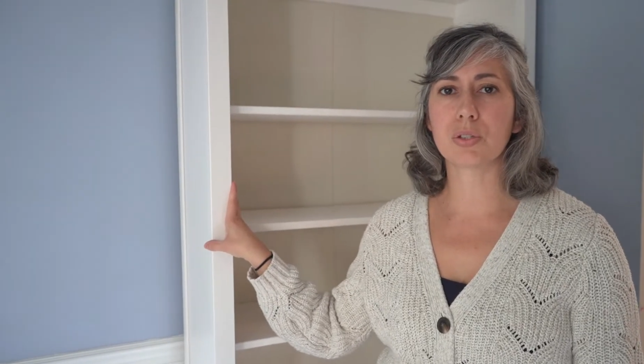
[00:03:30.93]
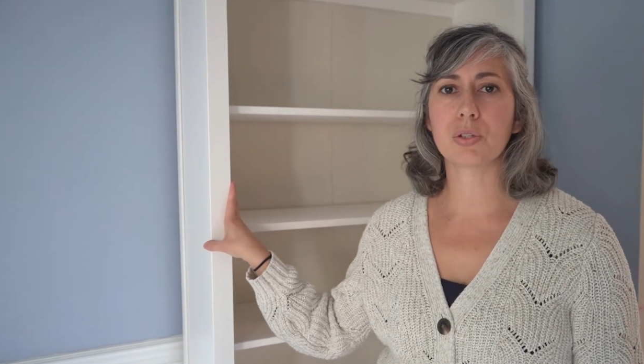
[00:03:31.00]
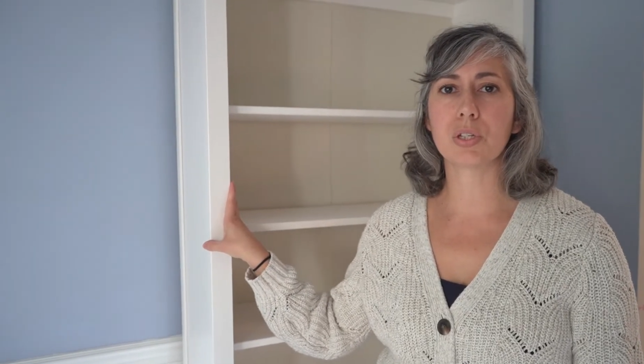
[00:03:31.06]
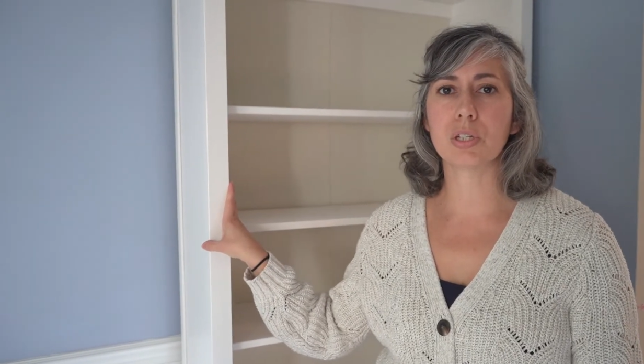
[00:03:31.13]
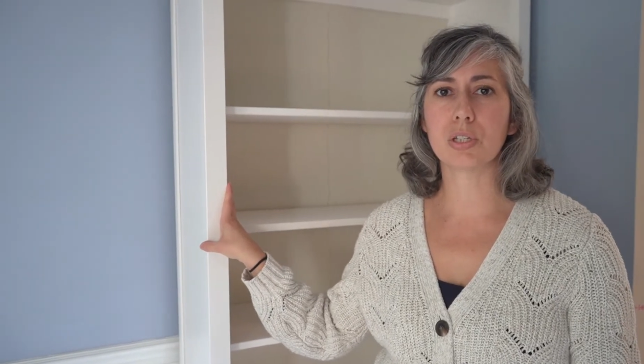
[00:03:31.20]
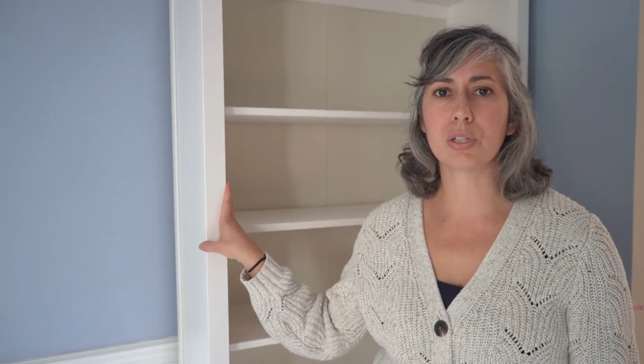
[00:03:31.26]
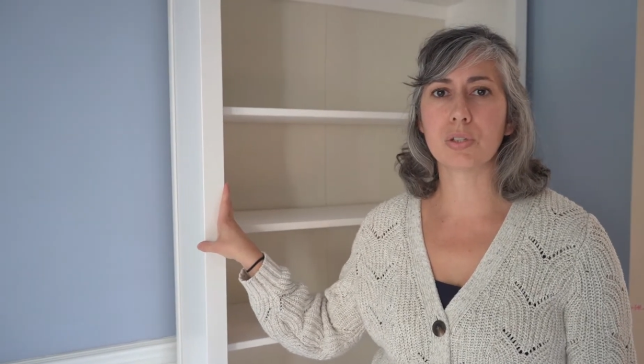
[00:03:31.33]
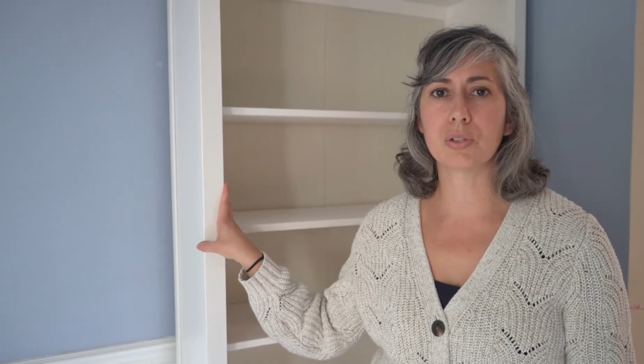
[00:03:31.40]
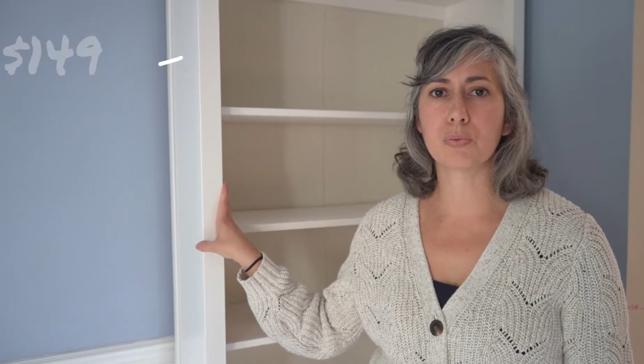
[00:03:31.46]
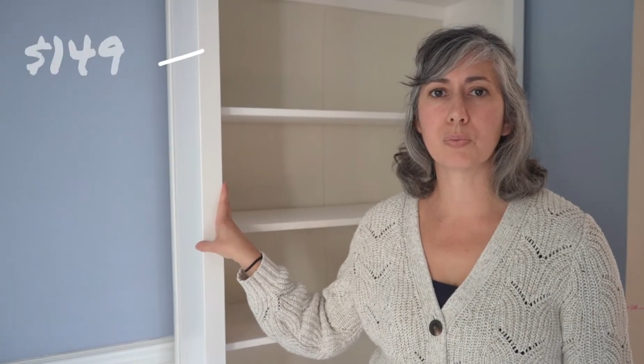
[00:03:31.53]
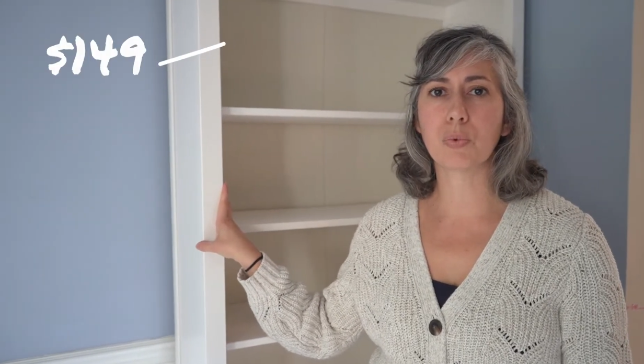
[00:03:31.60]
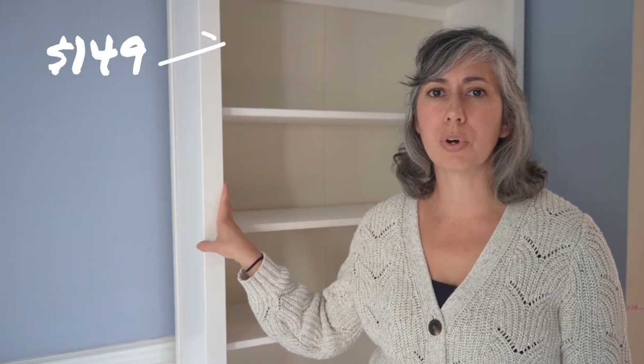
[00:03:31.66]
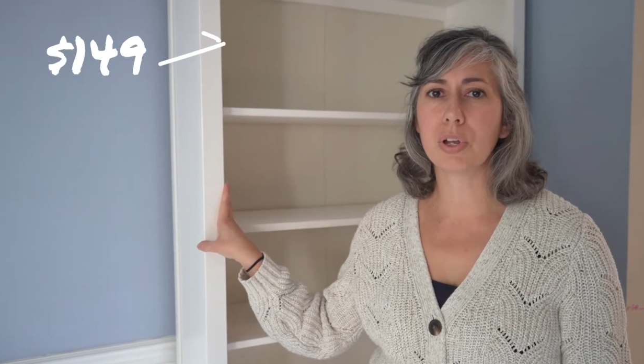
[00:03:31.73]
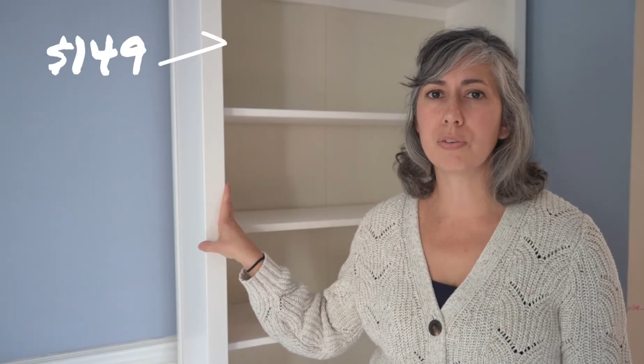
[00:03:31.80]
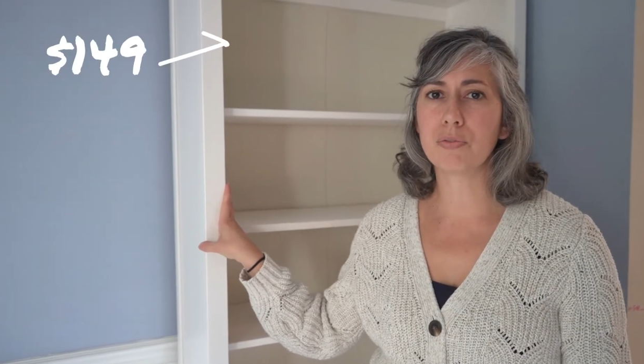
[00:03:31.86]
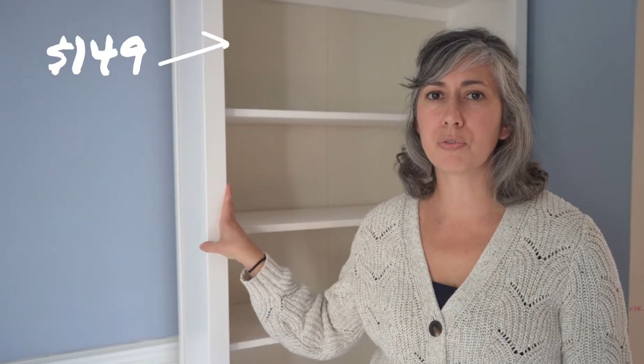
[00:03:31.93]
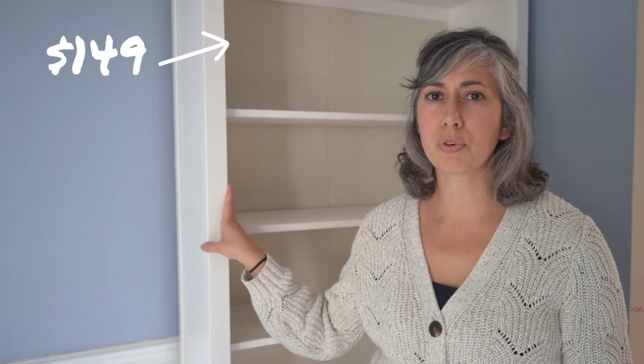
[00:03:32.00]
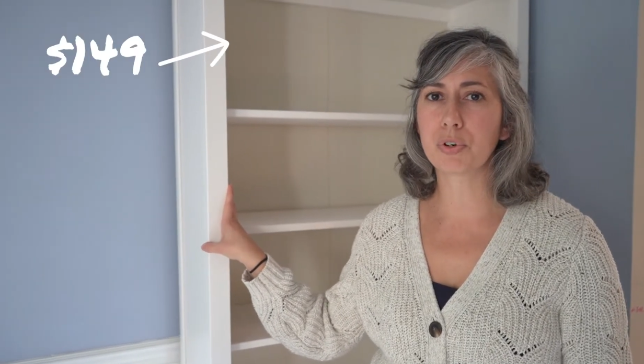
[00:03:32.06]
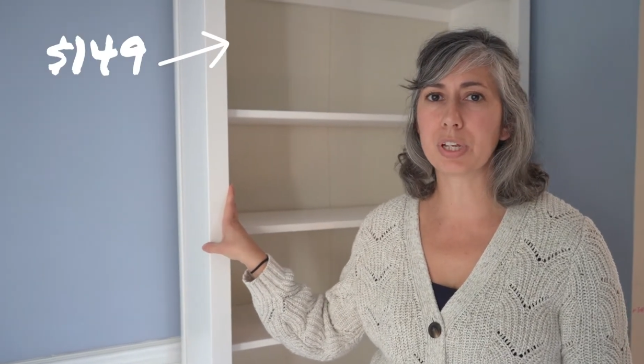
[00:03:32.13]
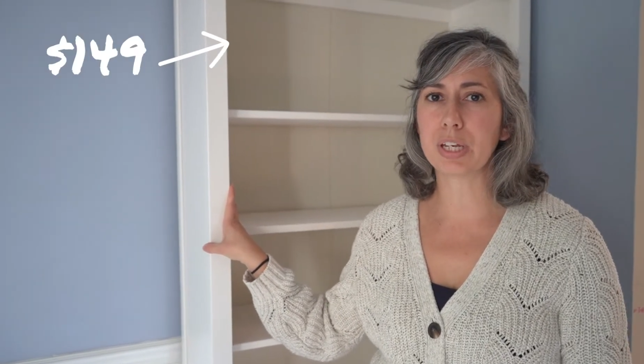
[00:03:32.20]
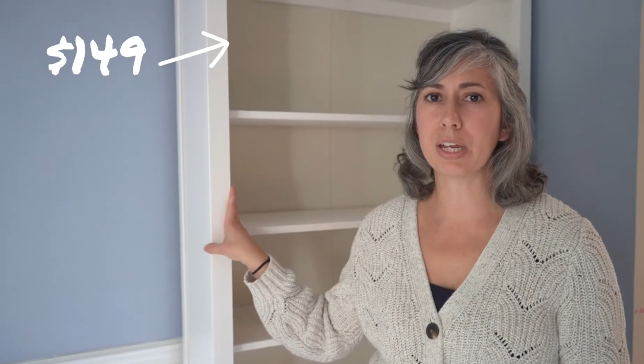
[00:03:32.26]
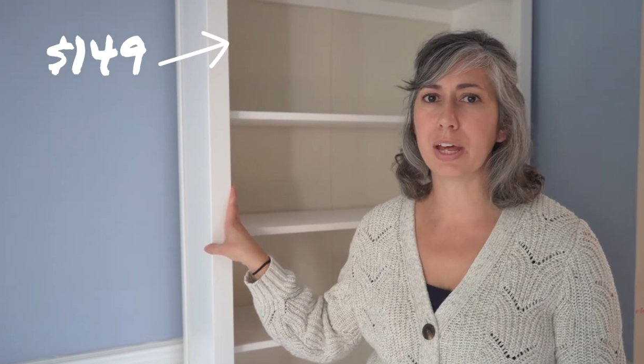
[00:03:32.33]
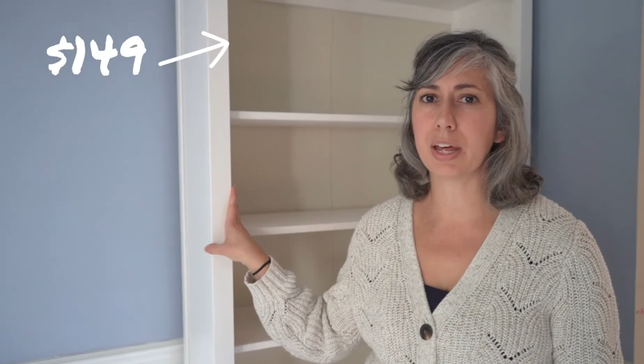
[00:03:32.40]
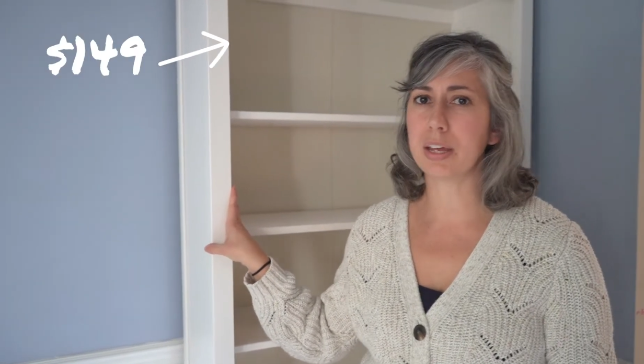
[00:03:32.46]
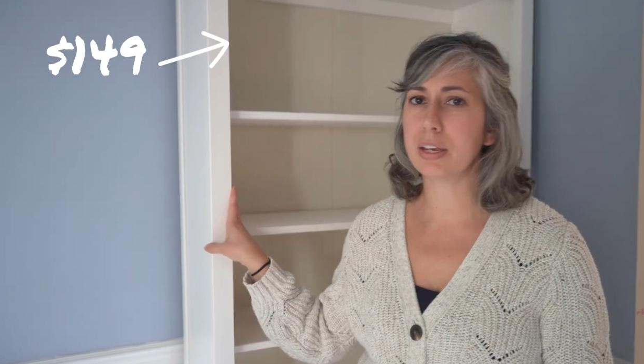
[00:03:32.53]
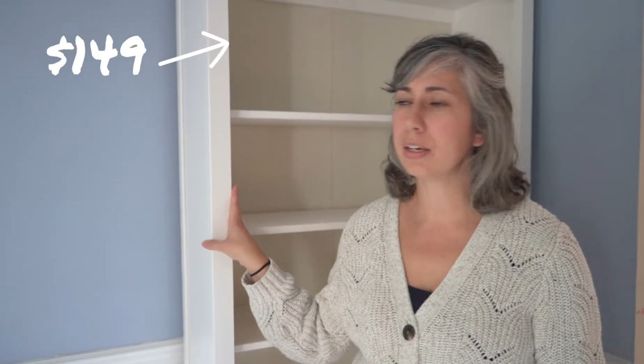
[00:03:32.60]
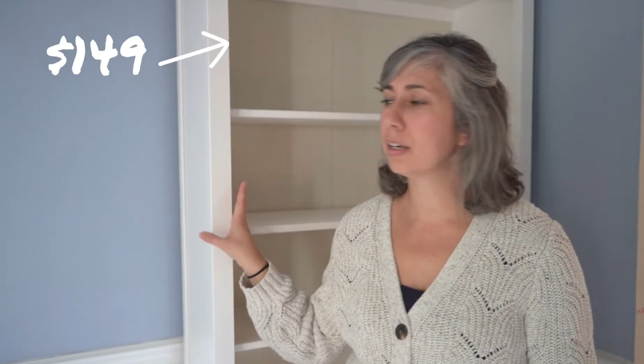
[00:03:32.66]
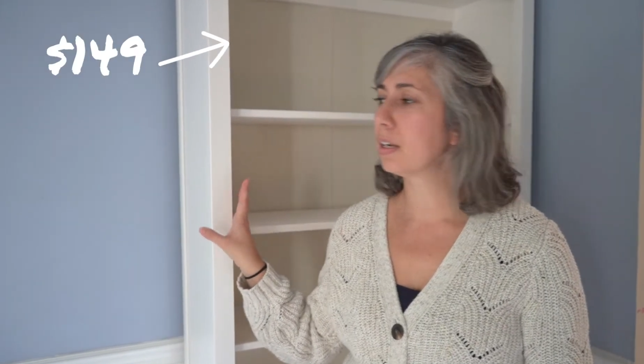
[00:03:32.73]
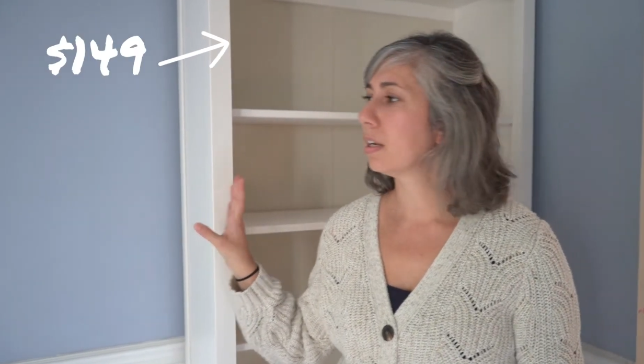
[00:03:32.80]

is $149,